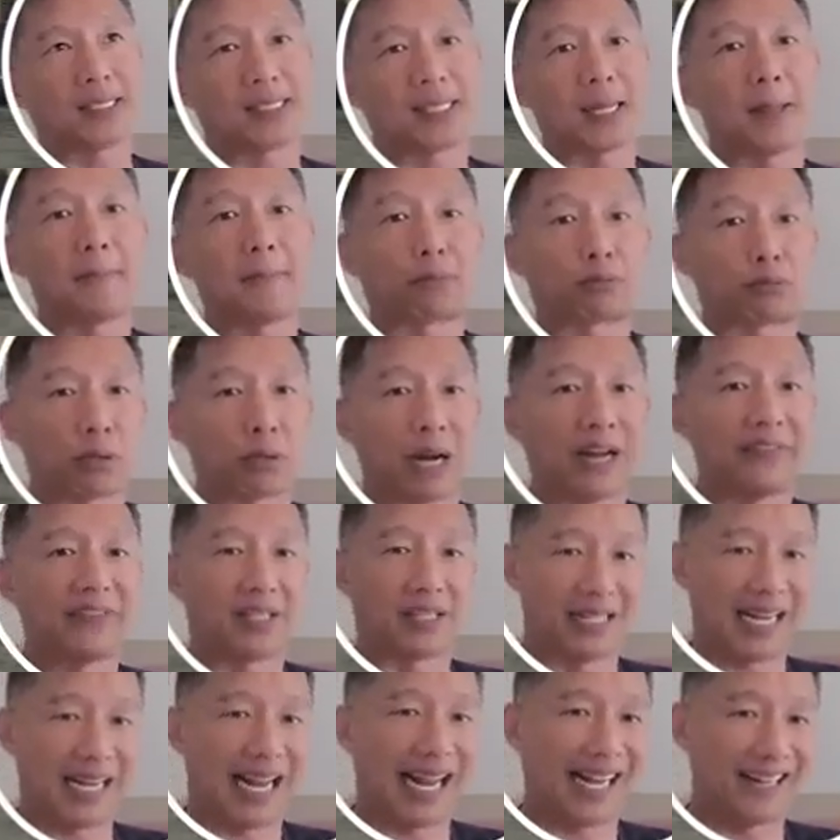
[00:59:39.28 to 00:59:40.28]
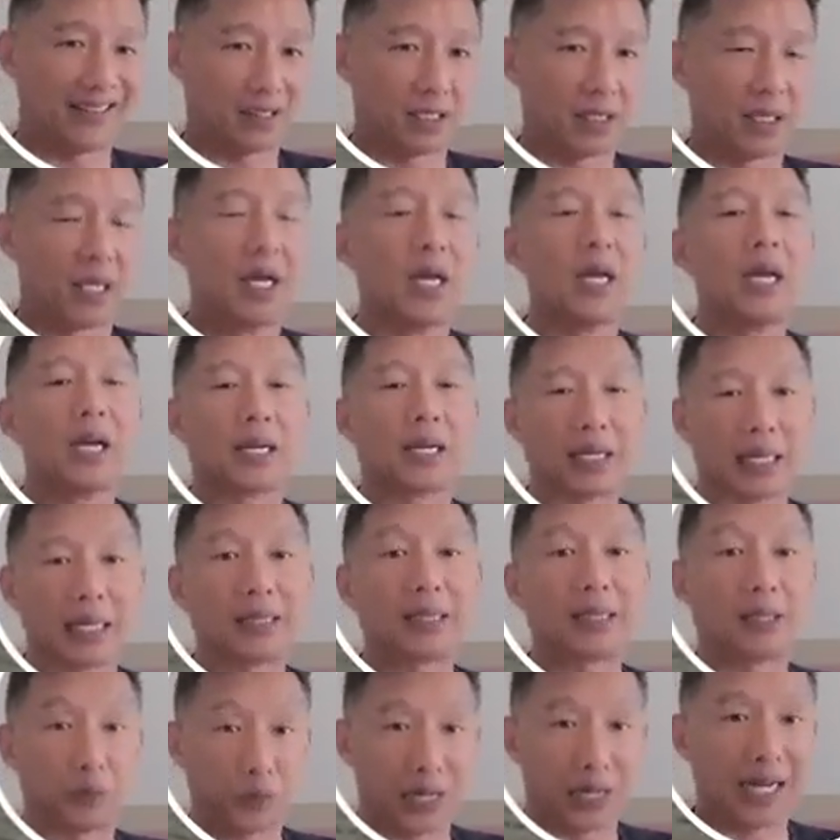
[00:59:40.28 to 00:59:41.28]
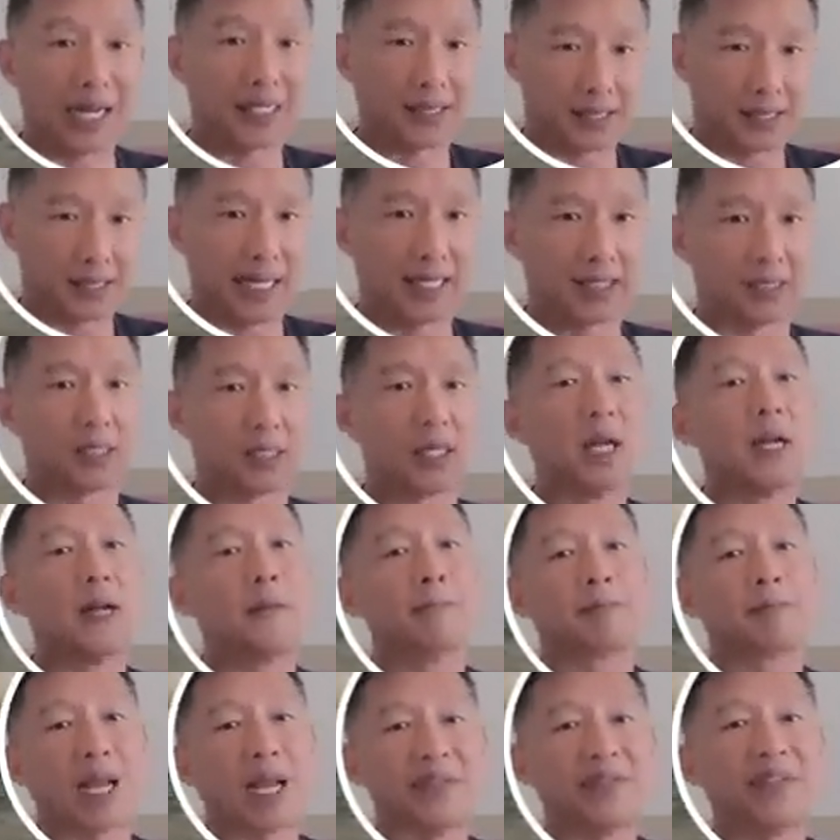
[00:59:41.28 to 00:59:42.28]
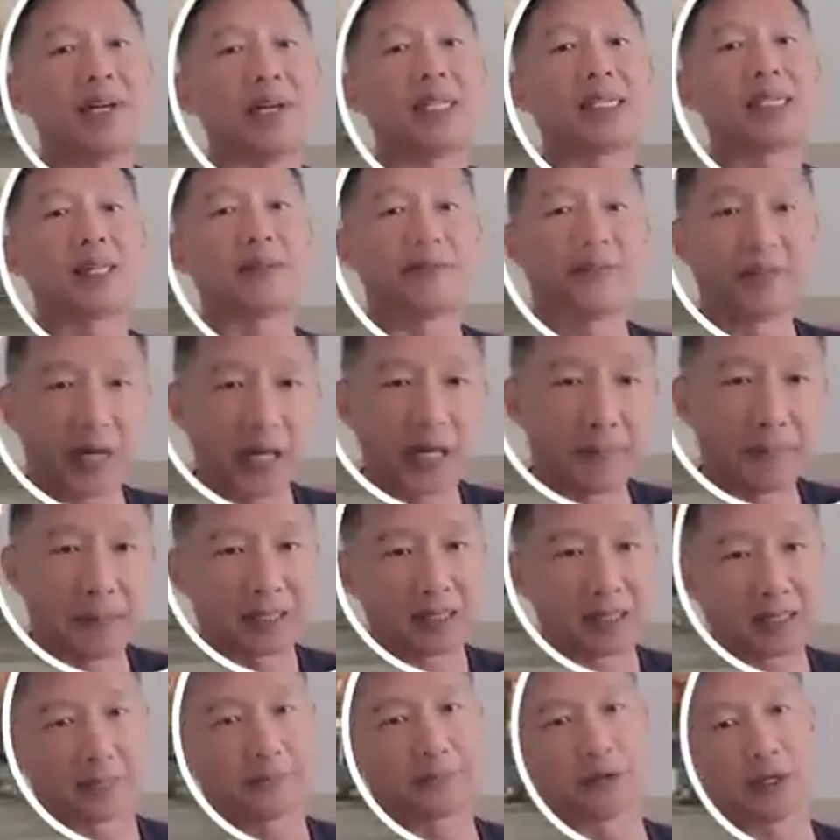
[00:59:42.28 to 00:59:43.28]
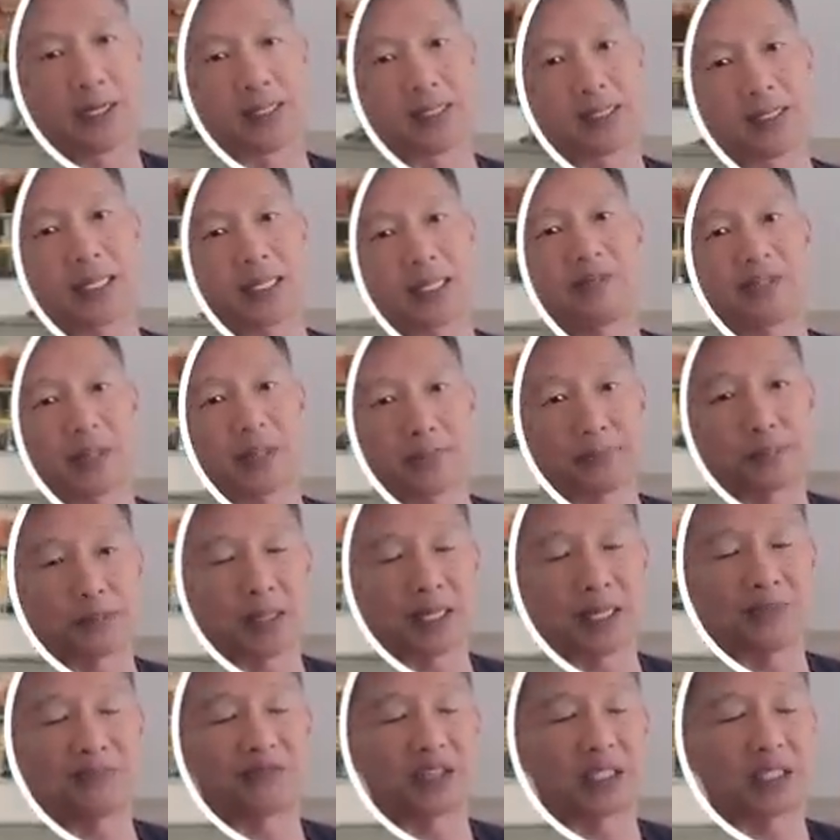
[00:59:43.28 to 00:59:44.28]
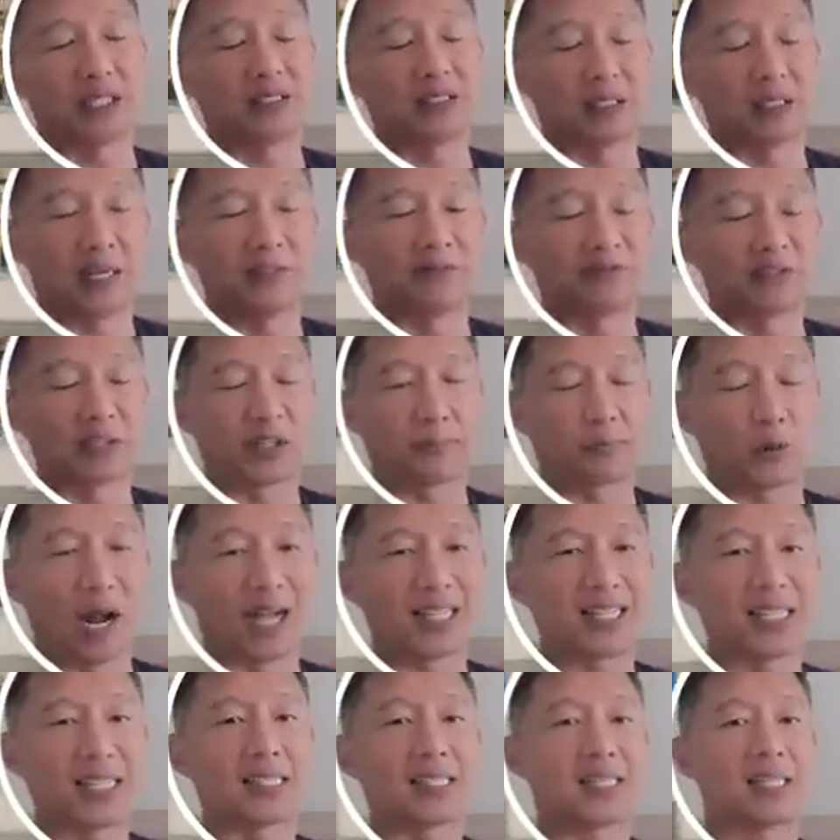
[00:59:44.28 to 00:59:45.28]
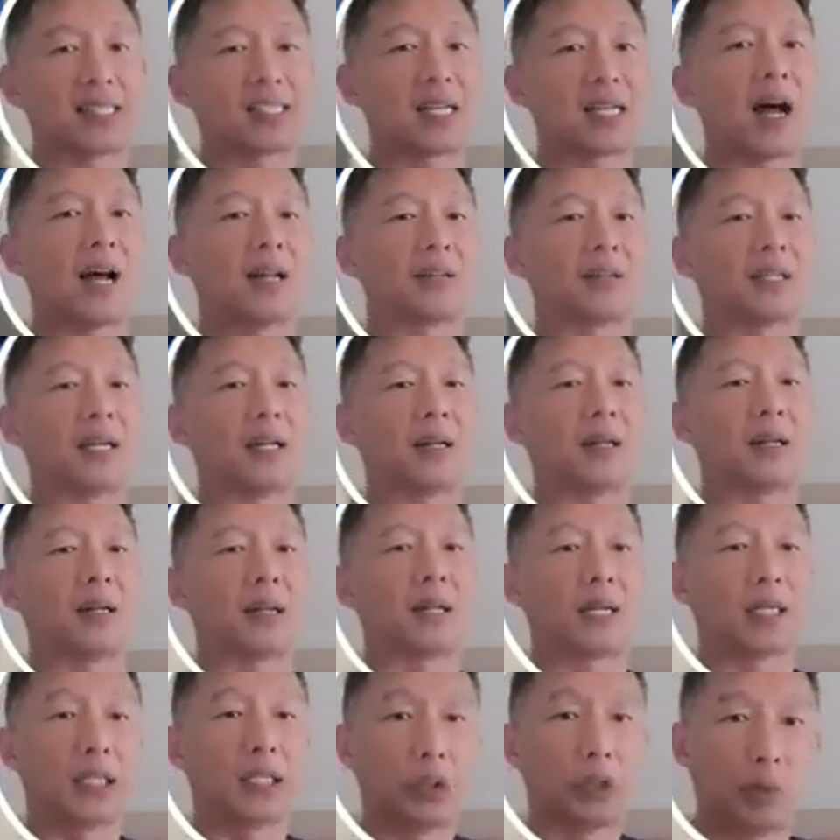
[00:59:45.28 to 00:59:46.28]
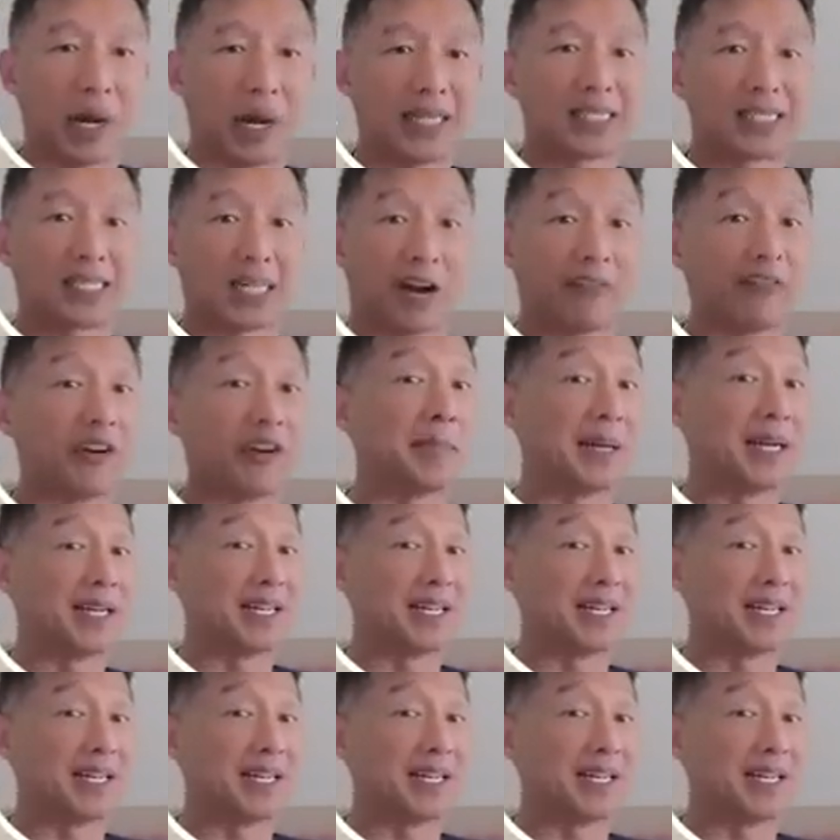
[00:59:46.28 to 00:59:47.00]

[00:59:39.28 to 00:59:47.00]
is on private land in the United States. And there is a very big difference. If the project sits on the U.S. government